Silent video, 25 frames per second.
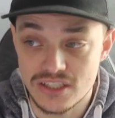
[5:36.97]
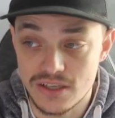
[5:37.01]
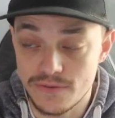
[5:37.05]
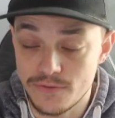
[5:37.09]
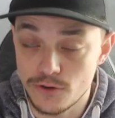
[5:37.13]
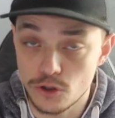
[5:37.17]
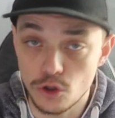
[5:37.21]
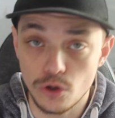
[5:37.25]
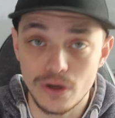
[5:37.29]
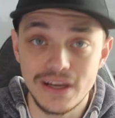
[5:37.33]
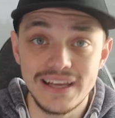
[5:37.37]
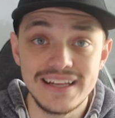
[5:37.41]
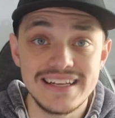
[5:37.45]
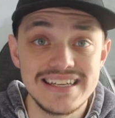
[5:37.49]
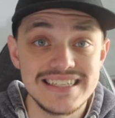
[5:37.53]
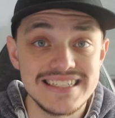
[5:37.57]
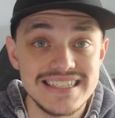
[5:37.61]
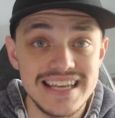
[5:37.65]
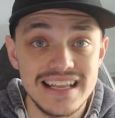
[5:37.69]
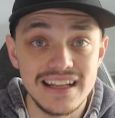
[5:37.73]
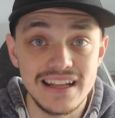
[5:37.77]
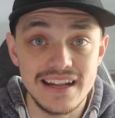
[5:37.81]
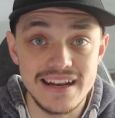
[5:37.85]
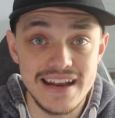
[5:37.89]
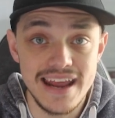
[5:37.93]
So if you're looking to
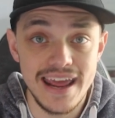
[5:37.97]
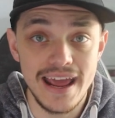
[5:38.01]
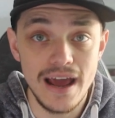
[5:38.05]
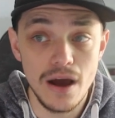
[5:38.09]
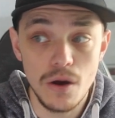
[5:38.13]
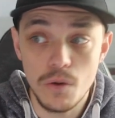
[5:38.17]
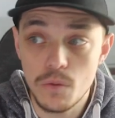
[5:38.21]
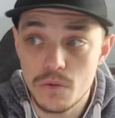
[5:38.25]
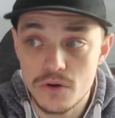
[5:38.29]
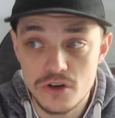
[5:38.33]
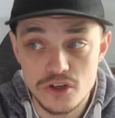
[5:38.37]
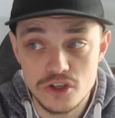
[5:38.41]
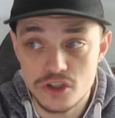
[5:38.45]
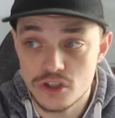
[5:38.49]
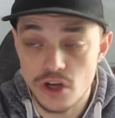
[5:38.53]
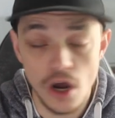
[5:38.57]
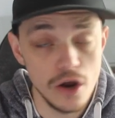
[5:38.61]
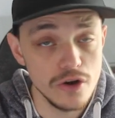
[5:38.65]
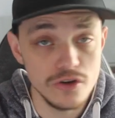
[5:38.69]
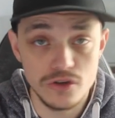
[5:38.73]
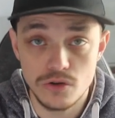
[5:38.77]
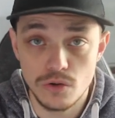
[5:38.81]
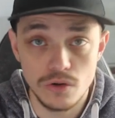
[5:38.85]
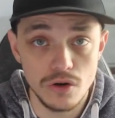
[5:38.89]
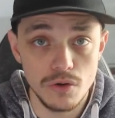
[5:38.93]
sell it now,
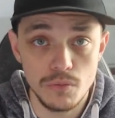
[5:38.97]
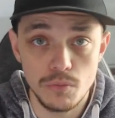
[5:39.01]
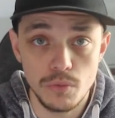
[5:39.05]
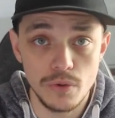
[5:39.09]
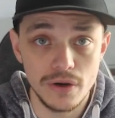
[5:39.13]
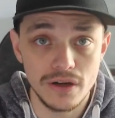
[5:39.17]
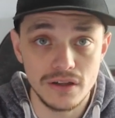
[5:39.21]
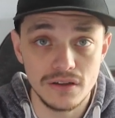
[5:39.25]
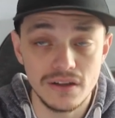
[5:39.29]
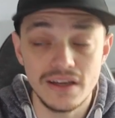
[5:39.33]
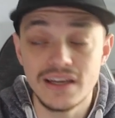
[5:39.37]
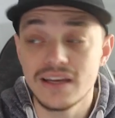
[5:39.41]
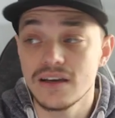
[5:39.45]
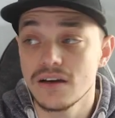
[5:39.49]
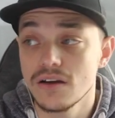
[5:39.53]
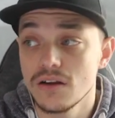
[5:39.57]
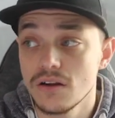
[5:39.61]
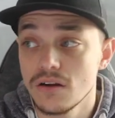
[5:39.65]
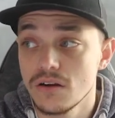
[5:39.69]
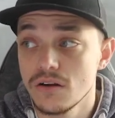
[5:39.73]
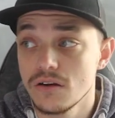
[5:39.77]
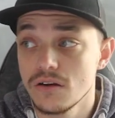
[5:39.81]
don't do it on Bricklink.